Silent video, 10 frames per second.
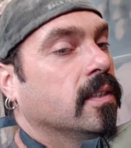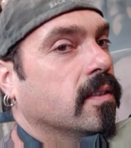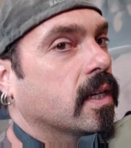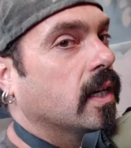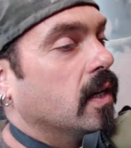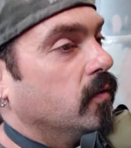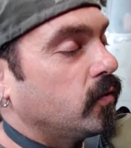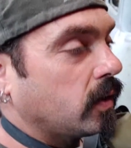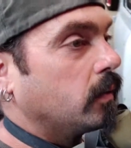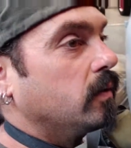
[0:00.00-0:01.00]
okay?
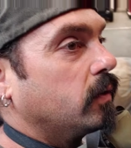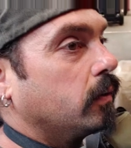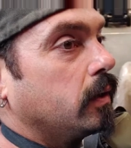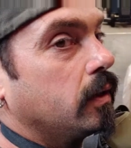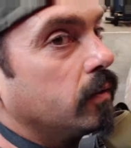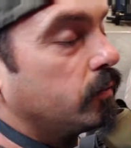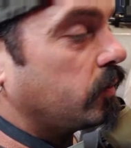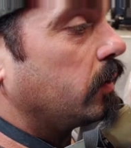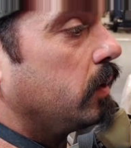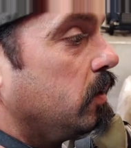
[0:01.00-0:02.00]
Very, very,
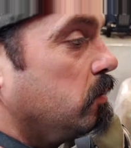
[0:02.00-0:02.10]
very